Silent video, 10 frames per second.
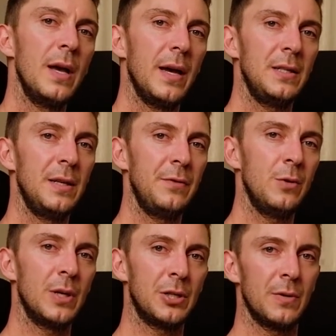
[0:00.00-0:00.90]
and give
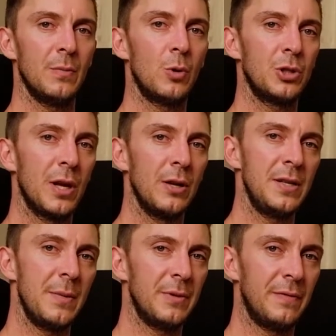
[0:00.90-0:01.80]
you a more shallow
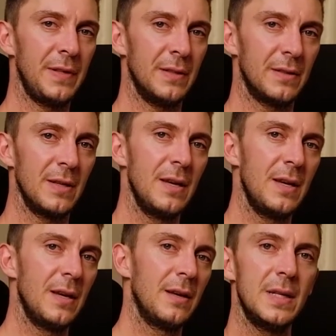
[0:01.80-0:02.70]
depth of field.
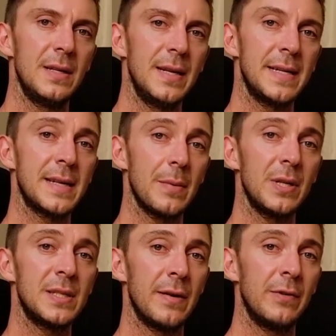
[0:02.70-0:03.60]
Next up,
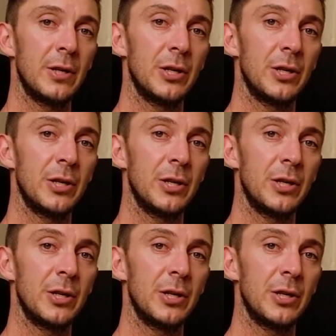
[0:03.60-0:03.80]
let's have a look